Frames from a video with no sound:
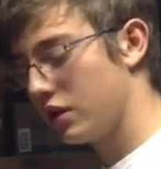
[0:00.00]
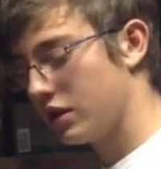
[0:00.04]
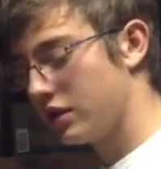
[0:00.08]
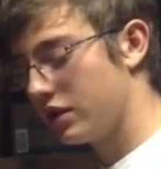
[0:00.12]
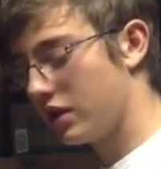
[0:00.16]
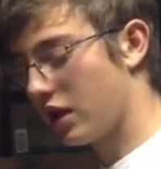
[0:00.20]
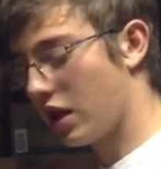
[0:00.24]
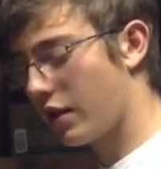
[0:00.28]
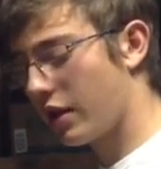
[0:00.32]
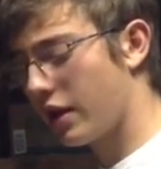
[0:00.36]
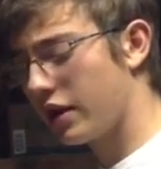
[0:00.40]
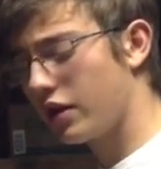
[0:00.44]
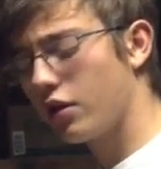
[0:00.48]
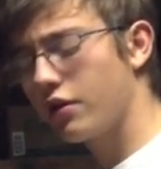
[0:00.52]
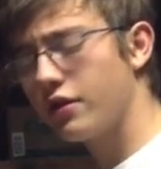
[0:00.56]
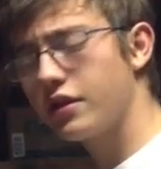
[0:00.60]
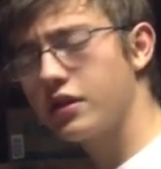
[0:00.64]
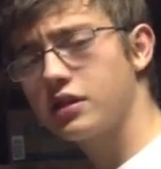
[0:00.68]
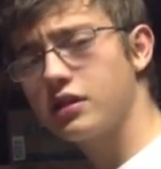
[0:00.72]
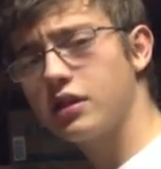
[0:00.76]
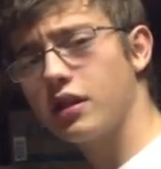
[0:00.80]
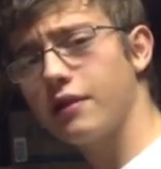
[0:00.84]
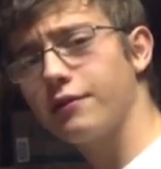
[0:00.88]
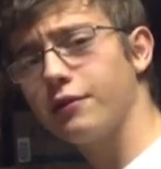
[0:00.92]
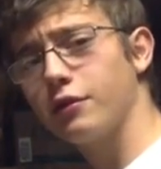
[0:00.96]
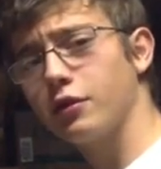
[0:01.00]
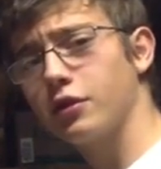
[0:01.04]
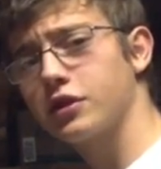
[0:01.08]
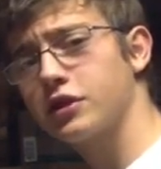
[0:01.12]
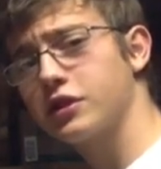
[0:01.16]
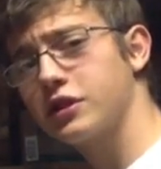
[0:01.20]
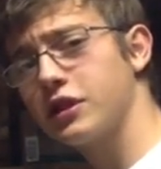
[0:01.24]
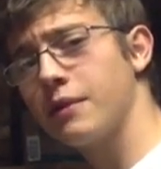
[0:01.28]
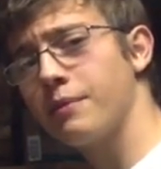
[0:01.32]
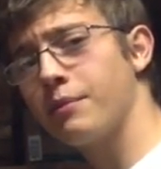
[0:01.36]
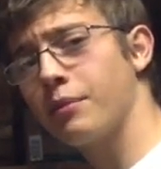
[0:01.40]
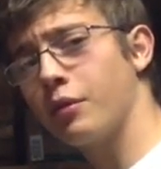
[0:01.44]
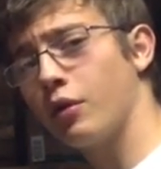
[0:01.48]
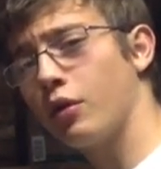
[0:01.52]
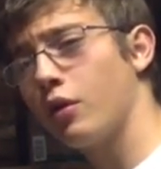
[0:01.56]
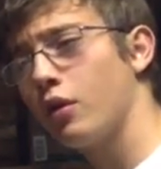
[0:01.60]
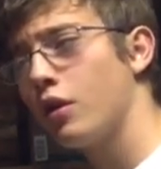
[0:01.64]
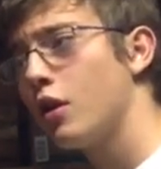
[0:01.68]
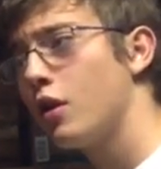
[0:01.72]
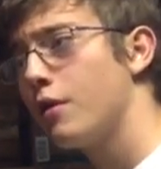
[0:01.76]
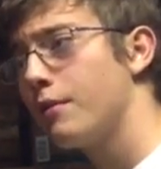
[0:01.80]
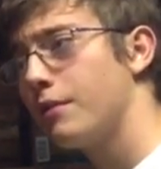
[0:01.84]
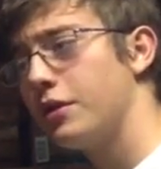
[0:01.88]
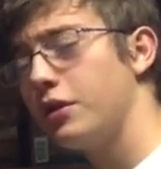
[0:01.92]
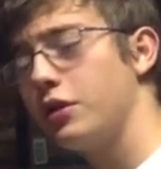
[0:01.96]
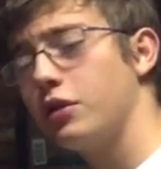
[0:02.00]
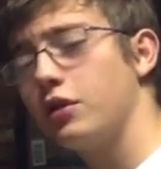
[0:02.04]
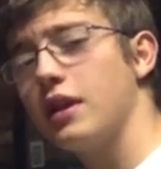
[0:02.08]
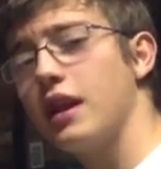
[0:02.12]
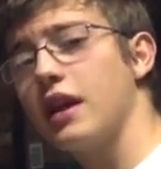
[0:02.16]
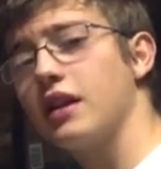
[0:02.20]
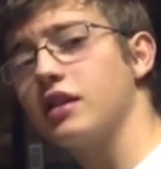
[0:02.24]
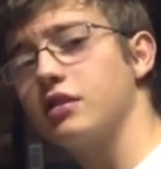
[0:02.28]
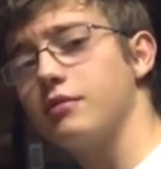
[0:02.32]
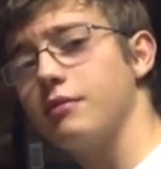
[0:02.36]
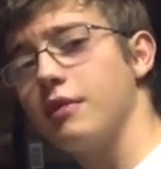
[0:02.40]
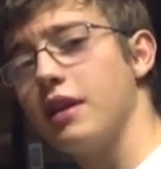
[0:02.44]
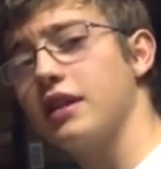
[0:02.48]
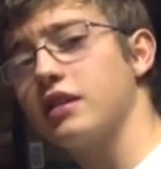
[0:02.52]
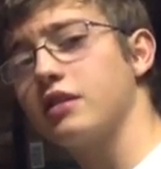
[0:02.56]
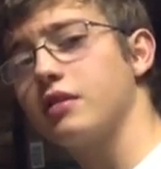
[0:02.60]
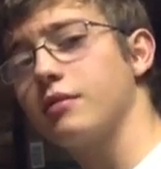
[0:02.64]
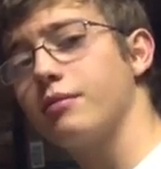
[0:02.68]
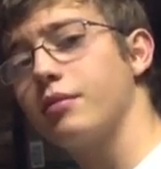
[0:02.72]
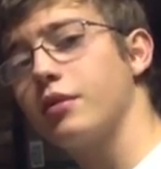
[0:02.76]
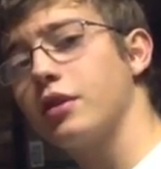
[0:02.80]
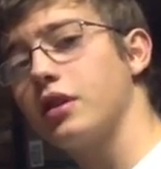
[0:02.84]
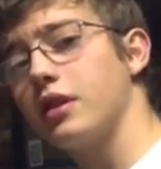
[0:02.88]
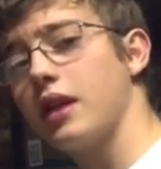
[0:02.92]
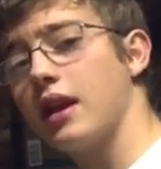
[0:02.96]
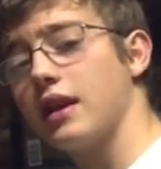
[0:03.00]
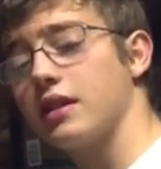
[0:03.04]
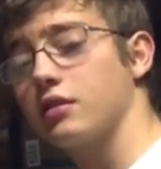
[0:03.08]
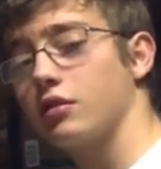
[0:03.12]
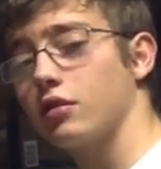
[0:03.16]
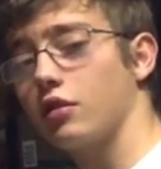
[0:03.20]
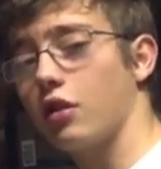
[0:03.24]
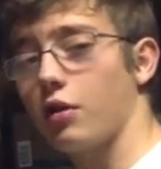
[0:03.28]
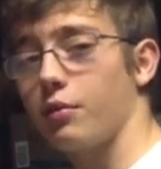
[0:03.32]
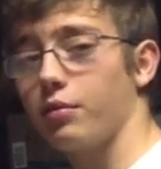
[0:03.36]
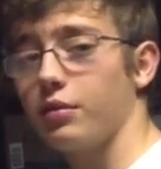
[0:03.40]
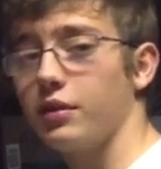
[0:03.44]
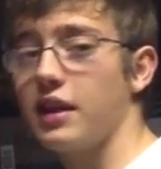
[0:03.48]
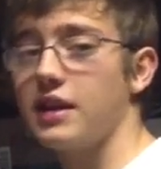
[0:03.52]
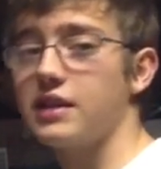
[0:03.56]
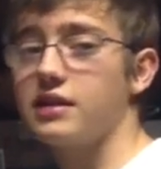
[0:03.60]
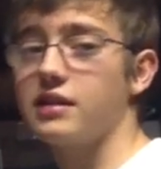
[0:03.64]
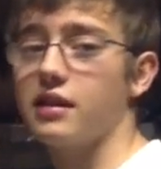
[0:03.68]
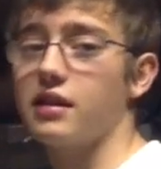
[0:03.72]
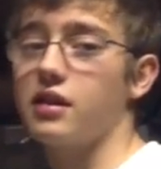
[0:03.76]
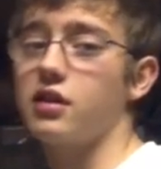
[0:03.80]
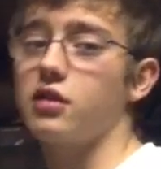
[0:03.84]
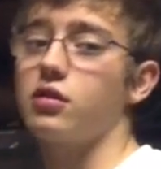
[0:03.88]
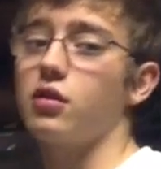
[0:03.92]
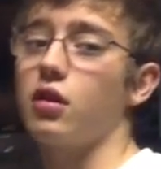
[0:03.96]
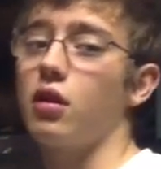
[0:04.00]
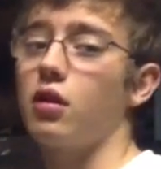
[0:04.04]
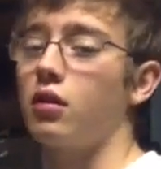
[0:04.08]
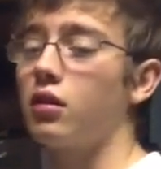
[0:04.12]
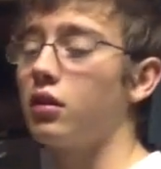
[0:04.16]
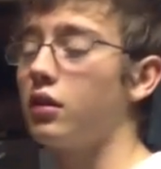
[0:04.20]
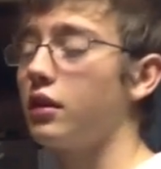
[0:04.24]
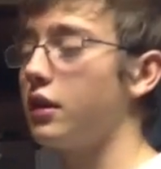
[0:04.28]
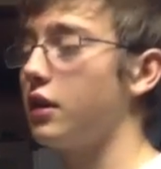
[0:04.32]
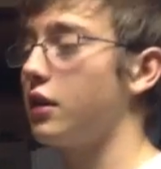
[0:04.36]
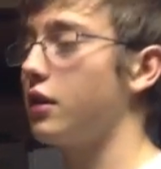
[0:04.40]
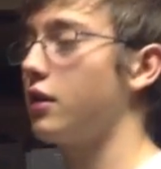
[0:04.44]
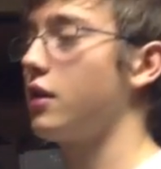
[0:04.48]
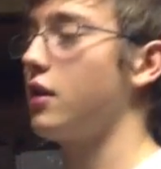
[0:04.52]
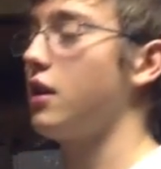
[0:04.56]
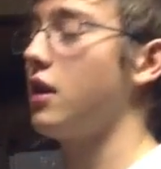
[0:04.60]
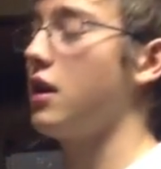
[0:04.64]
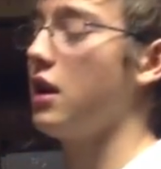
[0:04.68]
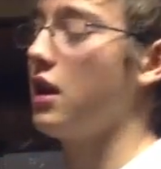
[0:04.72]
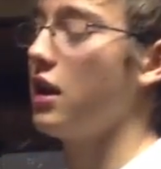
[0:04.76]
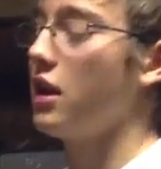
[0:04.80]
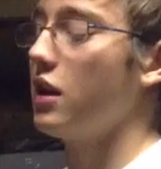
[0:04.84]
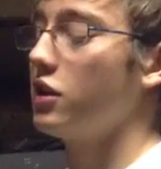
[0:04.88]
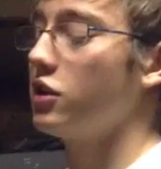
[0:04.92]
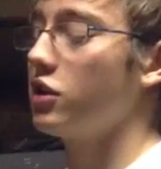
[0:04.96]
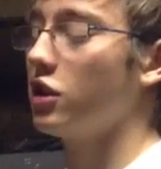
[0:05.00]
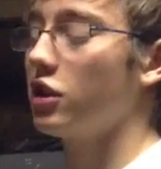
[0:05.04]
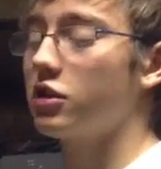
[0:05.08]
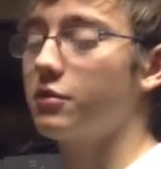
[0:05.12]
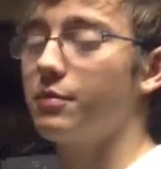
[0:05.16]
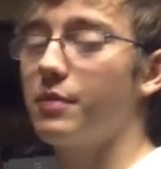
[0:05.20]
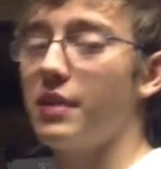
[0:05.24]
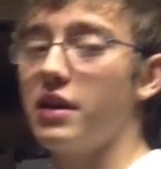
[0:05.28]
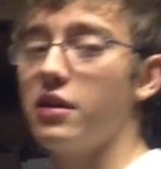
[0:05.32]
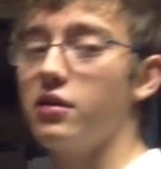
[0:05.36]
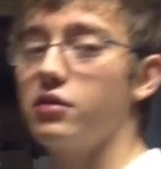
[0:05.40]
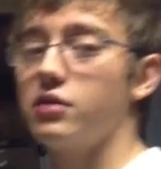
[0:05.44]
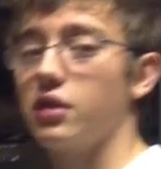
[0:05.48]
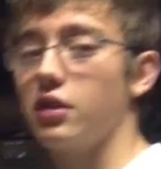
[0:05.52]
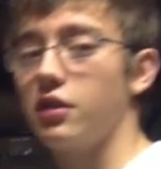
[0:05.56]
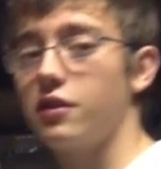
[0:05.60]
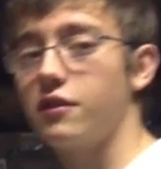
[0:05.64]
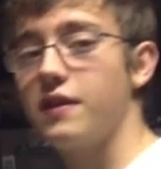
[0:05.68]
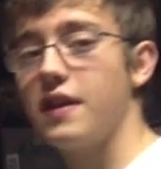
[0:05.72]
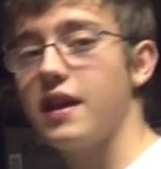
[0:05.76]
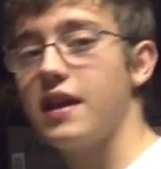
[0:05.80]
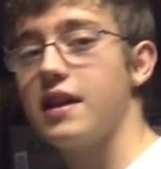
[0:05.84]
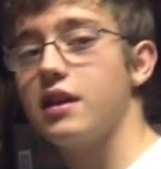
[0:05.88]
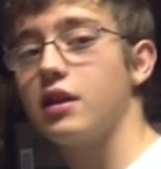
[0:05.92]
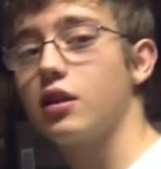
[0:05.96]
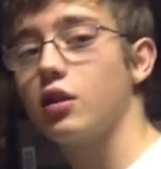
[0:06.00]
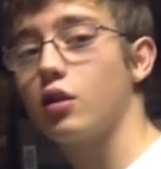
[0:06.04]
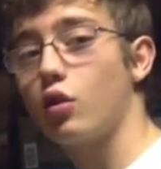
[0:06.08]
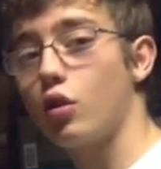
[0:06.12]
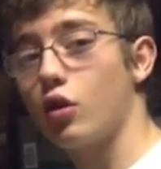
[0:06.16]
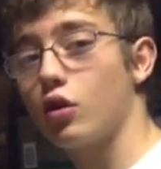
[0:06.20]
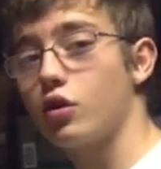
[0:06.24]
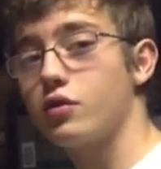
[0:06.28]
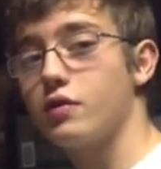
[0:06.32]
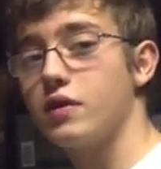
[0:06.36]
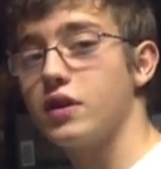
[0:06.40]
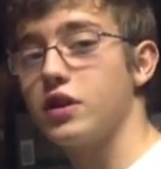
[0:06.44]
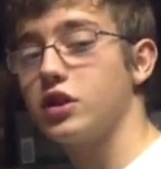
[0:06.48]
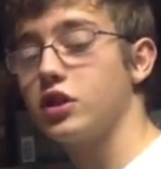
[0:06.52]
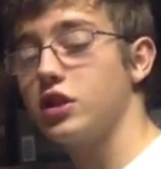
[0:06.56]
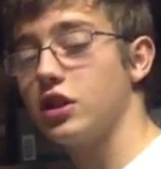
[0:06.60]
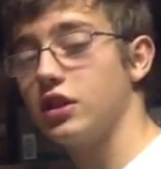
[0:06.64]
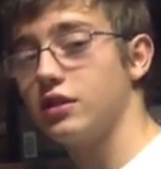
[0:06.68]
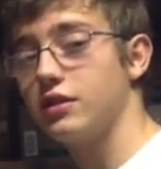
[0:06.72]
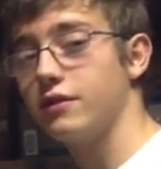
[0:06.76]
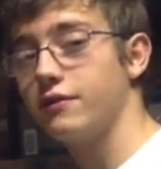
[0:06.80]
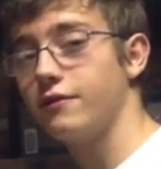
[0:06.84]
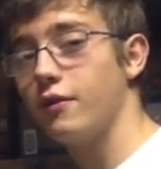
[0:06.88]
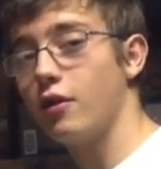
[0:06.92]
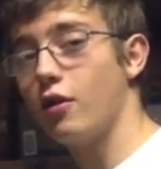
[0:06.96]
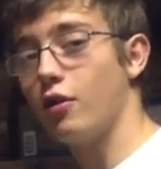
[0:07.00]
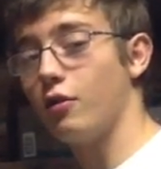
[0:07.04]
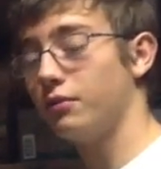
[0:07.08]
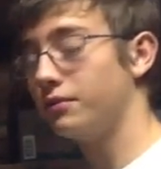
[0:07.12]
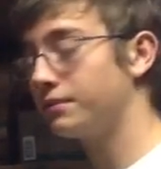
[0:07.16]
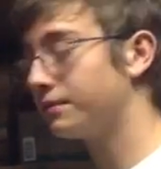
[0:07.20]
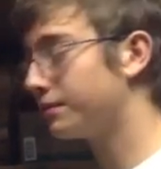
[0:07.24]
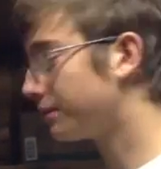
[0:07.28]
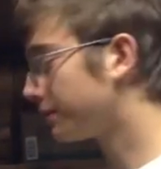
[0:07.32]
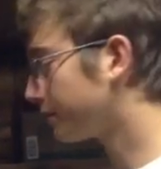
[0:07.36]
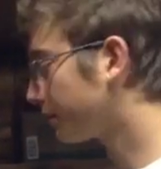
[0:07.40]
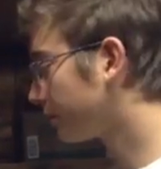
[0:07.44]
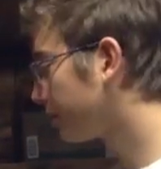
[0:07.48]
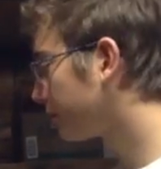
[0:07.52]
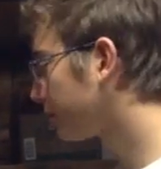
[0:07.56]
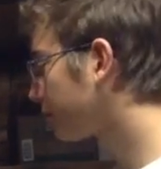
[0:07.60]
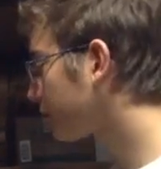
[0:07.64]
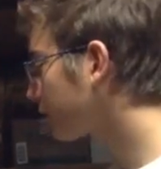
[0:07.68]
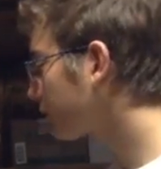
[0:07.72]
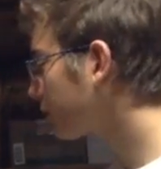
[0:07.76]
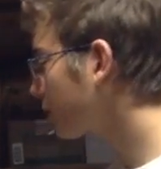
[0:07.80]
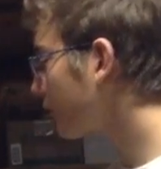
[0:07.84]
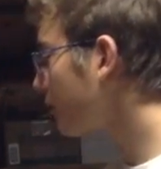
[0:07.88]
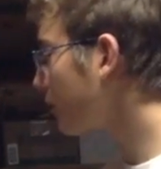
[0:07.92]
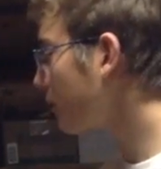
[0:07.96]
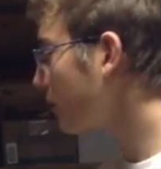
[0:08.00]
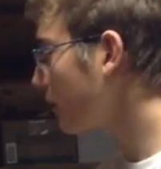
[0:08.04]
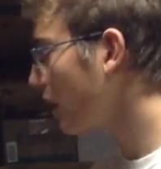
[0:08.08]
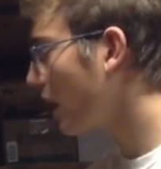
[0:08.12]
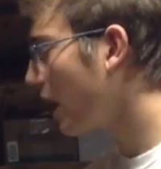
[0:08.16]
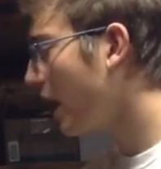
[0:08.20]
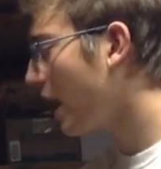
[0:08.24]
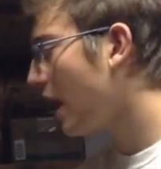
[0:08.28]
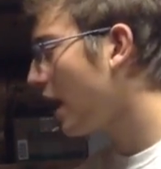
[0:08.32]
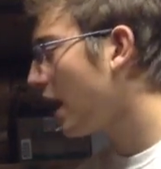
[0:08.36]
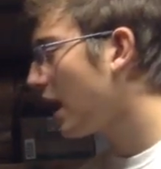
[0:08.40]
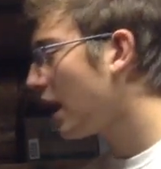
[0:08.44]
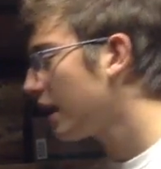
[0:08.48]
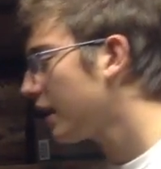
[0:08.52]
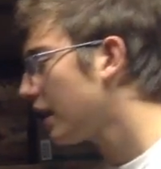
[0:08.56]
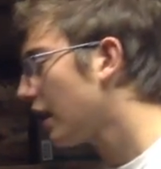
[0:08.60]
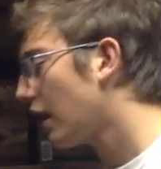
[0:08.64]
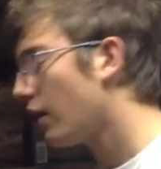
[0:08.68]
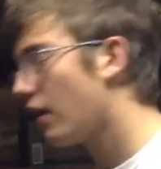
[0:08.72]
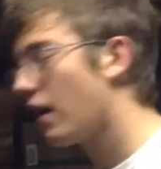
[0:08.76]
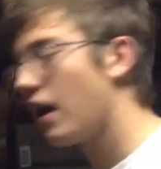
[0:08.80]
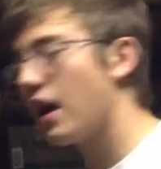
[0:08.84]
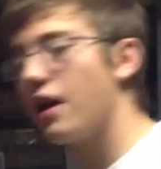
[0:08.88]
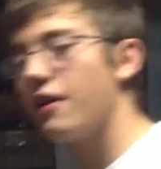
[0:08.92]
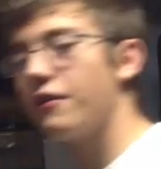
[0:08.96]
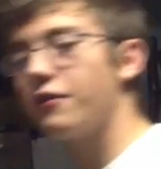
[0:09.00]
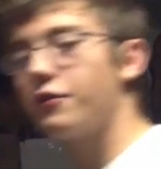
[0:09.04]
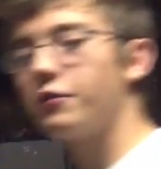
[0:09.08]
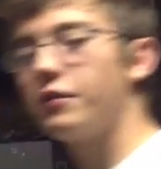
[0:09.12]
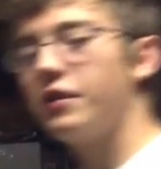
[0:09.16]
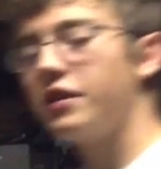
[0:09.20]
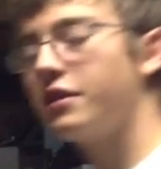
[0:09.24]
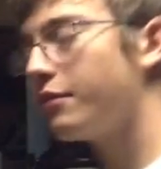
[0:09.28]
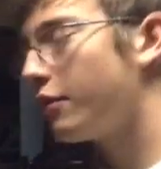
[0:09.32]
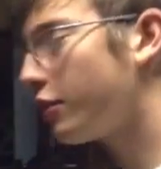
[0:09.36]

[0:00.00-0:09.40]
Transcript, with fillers: Now I know this stuff looks simple, but you can actually make some pretty nice looking planes like you saw earlier just by using thin quarter inch sheets of foam. Now I have three of the